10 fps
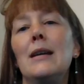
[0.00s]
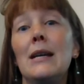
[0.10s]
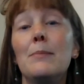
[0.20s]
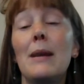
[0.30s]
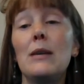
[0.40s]

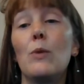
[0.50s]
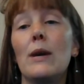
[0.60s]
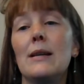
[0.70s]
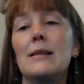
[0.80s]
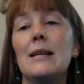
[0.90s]
In many
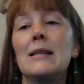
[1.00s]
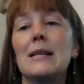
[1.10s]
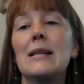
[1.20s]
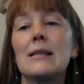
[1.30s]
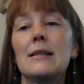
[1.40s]
ways,
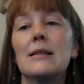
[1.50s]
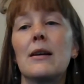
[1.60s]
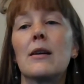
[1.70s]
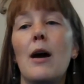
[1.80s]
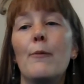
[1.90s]
it isn't
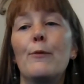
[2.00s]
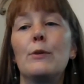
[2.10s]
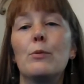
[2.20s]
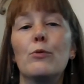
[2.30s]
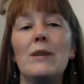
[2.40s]
a
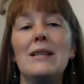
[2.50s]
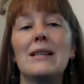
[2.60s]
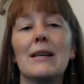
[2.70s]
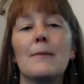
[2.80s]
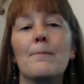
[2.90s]
comfortable
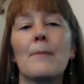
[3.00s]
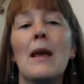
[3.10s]
reading